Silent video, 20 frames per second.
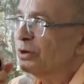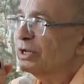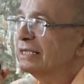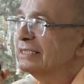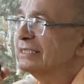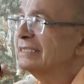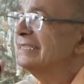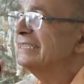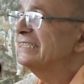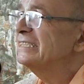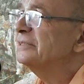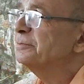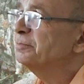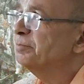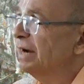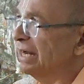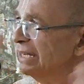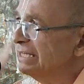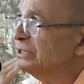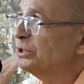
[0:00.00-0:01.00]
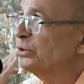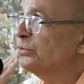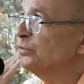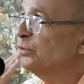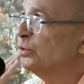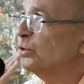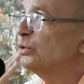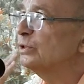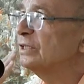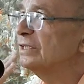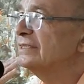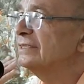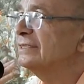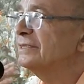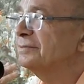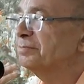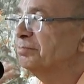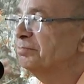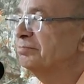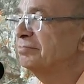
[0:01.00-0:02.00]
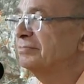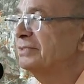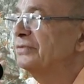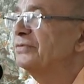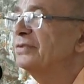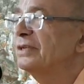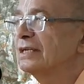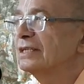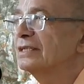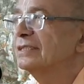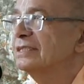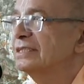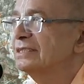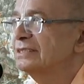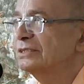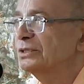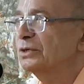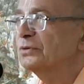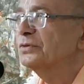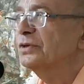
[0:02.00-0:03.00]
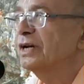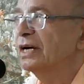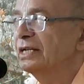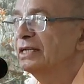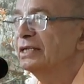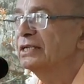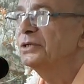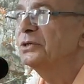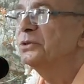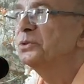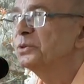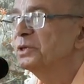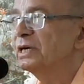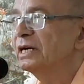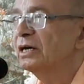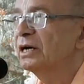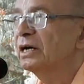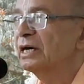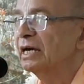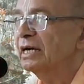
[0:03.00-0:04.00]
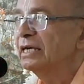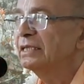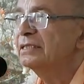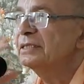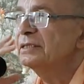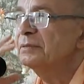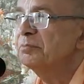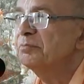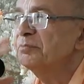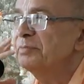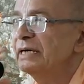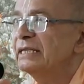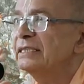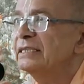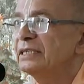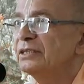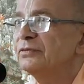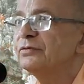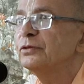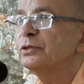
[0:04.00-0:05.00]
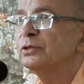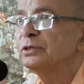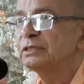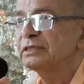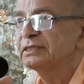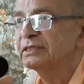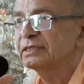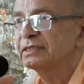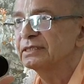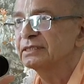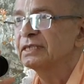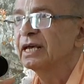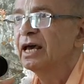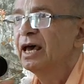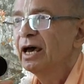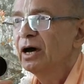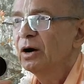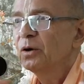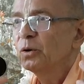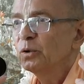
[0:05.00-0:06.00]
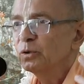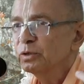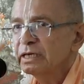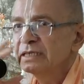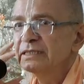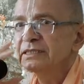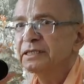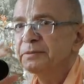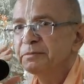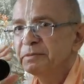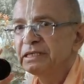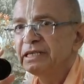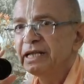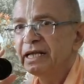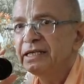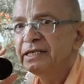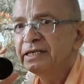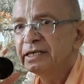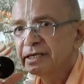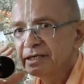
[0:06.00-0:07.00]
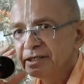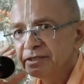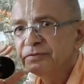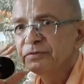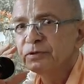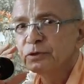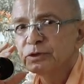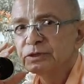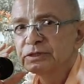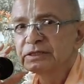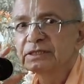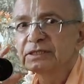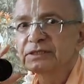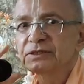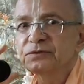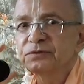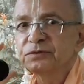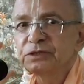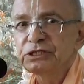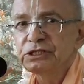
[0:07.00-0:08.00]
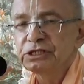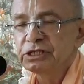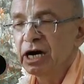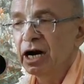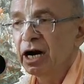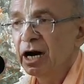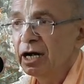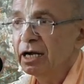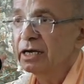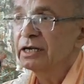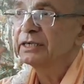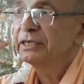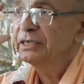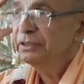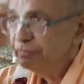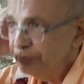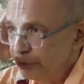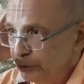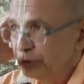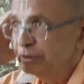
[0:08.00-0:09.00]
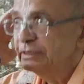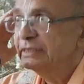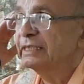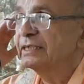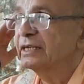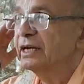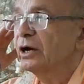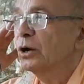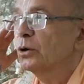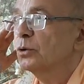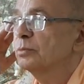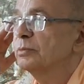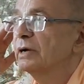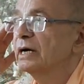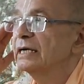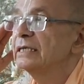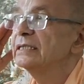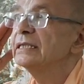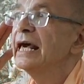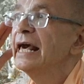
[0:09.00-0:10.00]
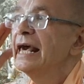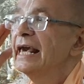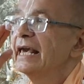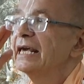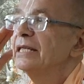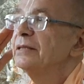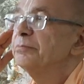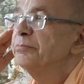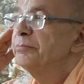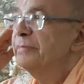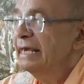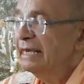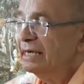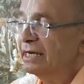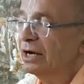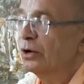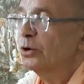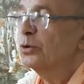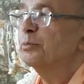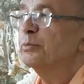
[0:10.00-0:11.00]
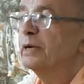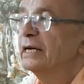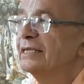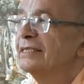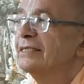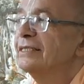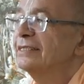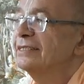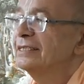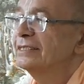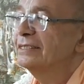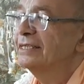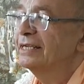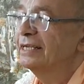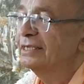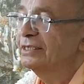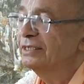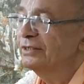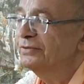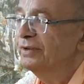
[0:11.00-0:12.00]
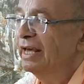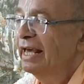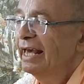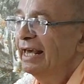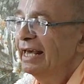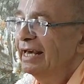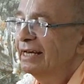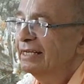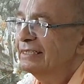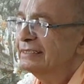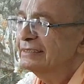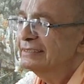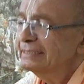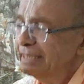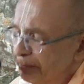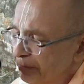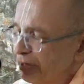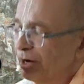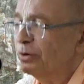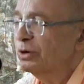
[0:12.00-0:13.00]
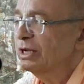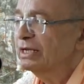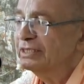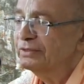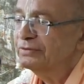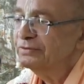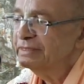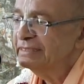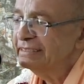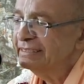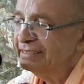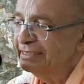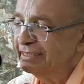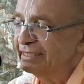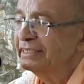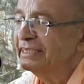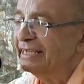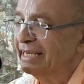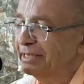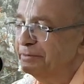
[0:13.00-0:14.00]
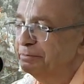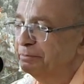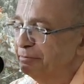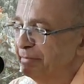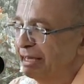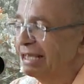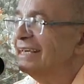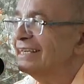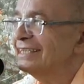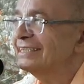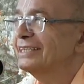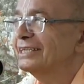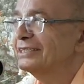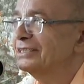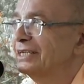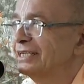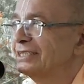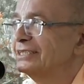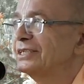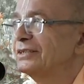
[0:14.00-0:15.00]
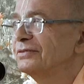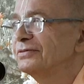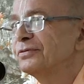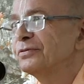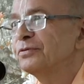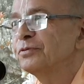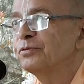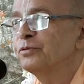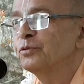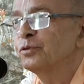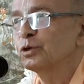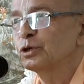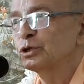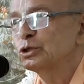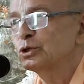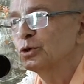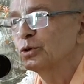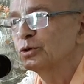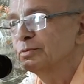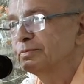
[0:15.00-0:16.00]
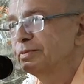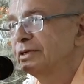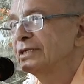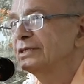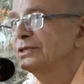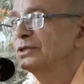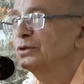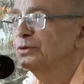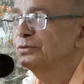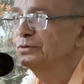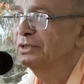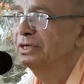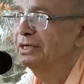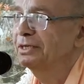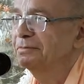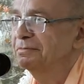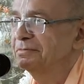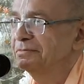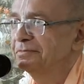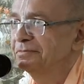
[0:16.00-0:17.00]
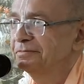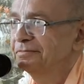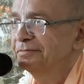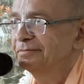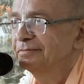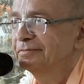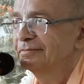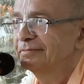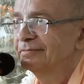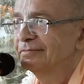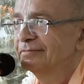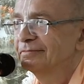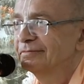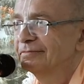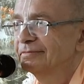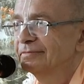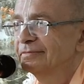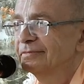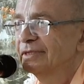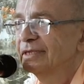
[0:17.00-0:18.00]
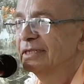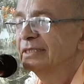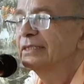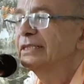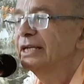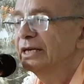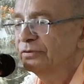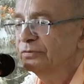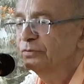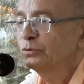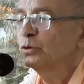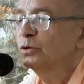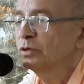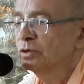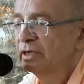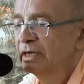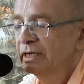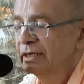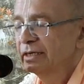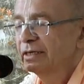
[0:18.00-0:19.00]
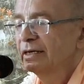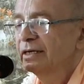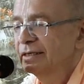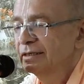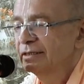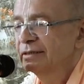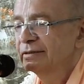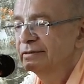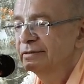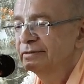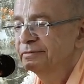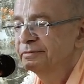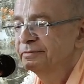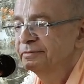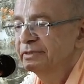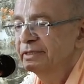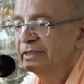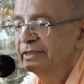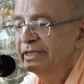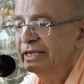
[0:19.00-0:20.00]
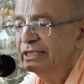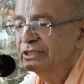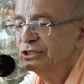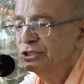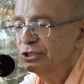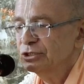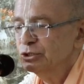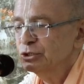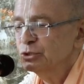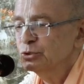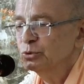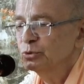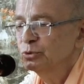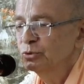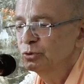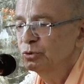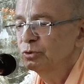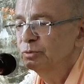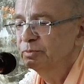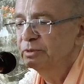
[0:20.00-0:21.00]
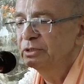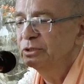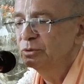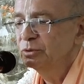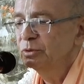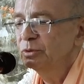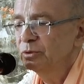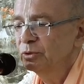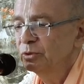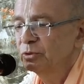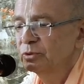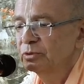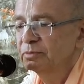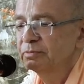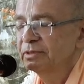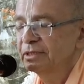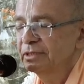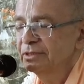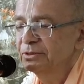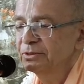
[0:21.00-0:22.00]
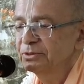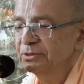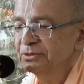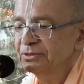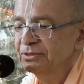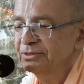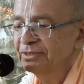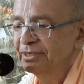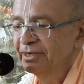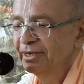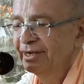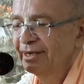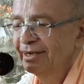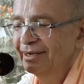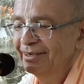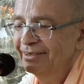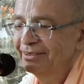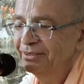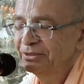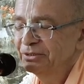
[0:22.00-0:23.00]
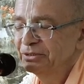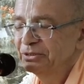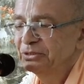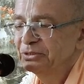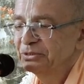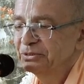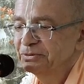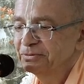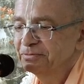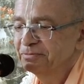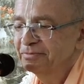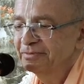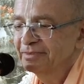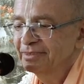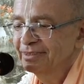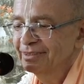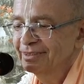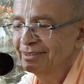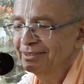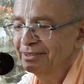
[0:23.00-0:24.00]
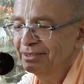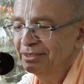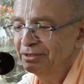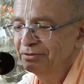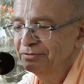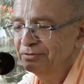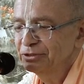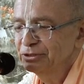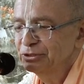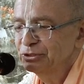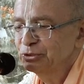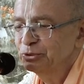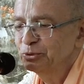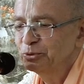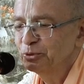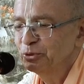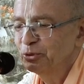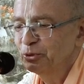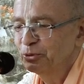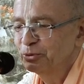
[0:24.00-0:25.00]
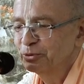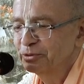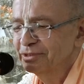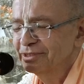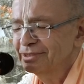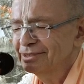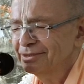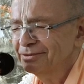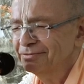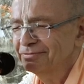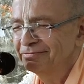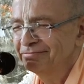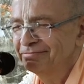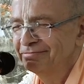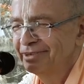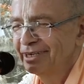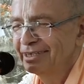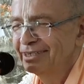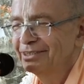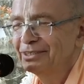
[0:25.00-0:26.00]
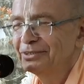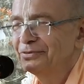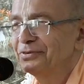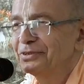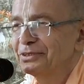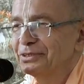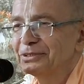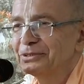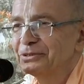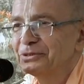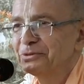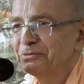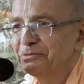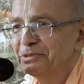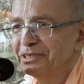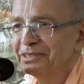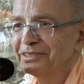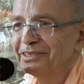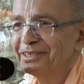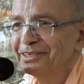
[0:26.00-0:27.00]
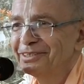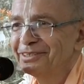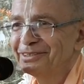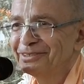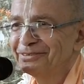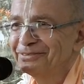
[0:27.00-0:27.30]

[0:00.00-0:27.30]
or other, despite of all these difficulties of Kali Yuga and bad influences, all contaminating influences which are influencing our mind and make our mind inattentive. Uh, somehow or other, we still can make it attentive for a short period of time. Therefore, uh, lectures should not be too long, because, you know, uh, if it's too long, it's very difficult to be attentive.